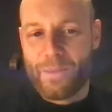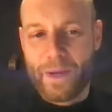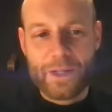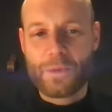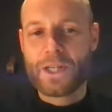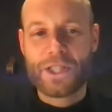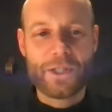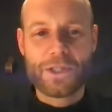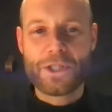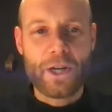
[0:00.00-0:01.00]
because we're
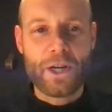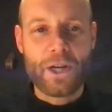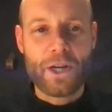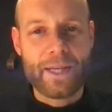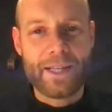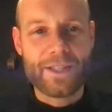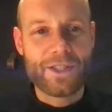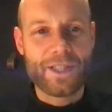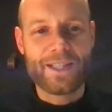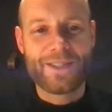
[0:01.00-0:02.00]
still a startup, I mean,
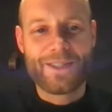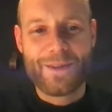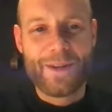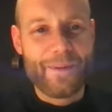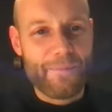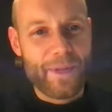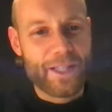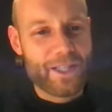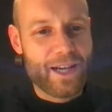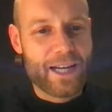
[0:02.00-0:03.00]
it's
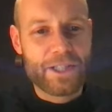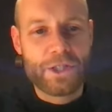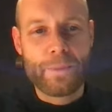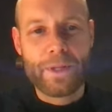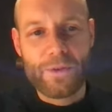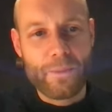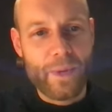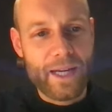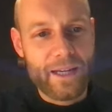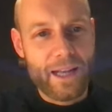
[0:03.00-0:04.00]
kind of stupid to
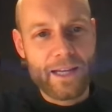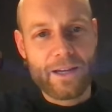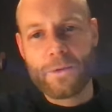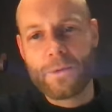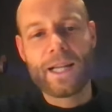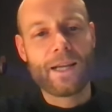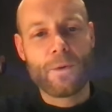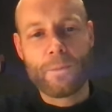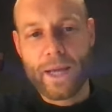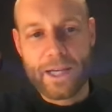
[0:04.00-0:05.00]
make like a really
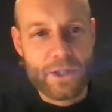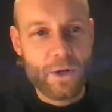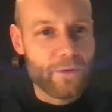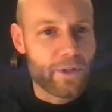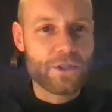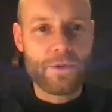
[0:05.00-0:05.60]
complex governance